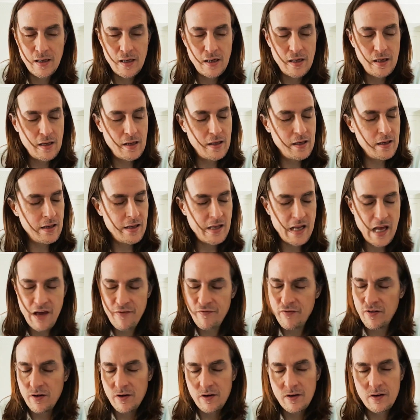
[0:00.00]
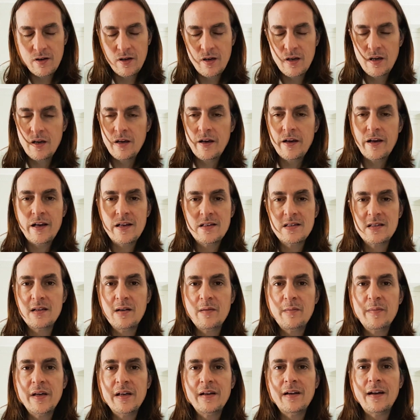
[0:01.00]
Never has there
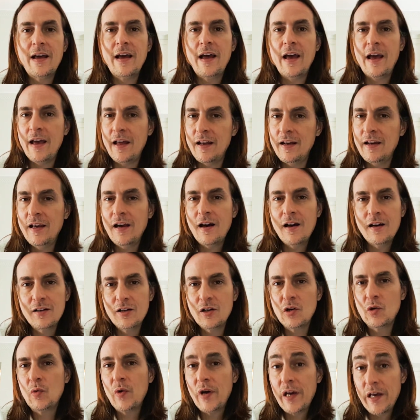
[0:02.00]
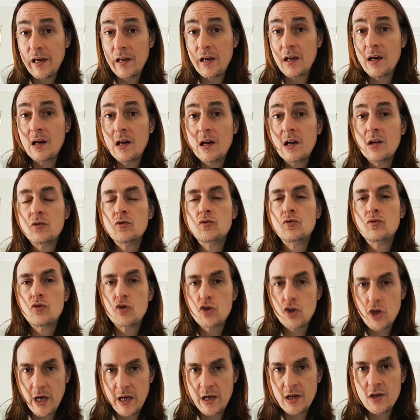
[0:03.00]
been any other way to
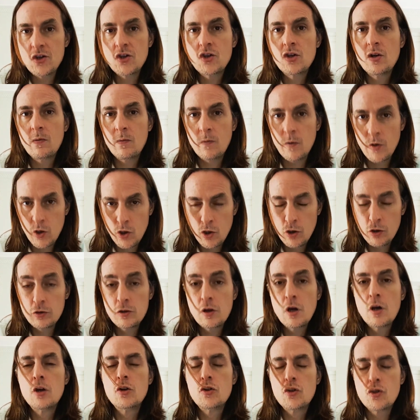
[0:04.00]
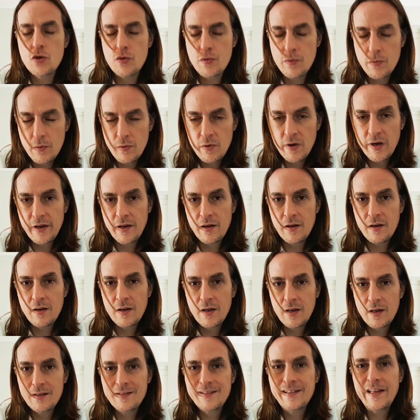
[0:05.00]
change the world truly
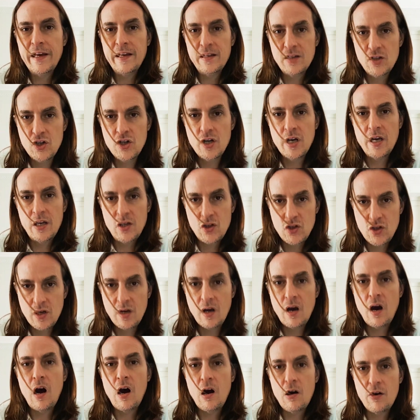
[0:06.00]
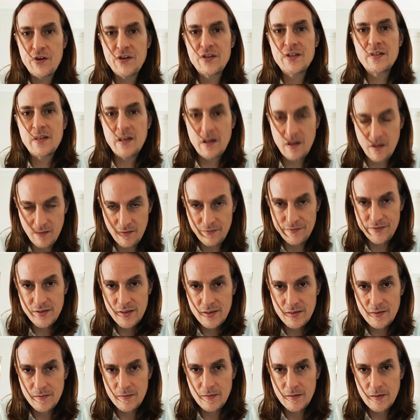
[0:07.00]
than changing ourselves,
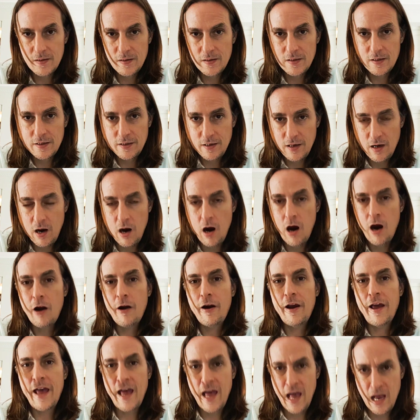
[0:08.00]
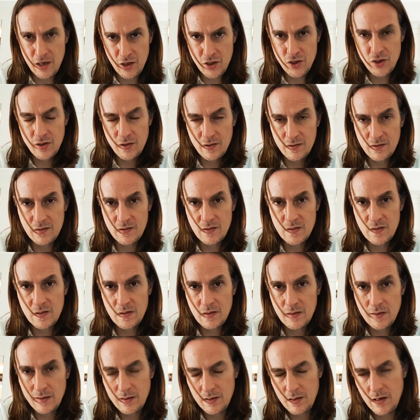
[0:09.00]
our actions,
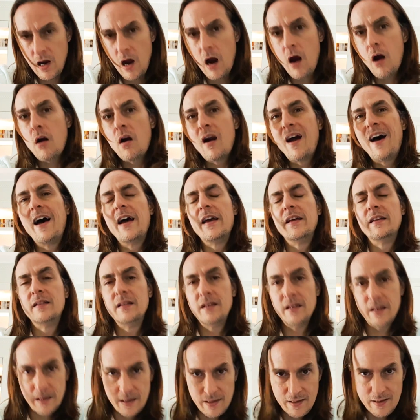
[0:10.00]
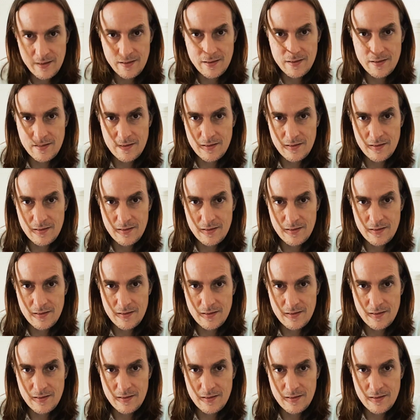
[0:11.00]
our ideas.